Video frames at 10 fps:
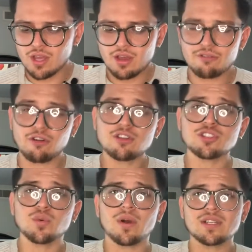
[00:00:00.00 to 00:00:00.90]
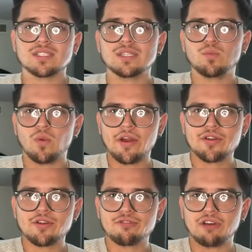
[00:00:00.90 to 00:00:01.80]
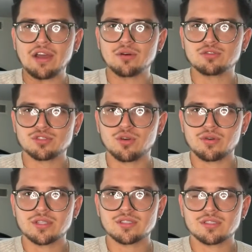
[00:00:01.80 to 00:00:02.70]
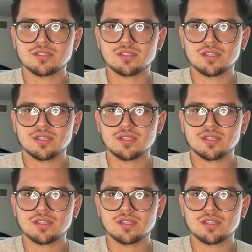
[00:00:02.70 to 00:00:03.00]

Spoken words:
First, you want to see where your FICO score is.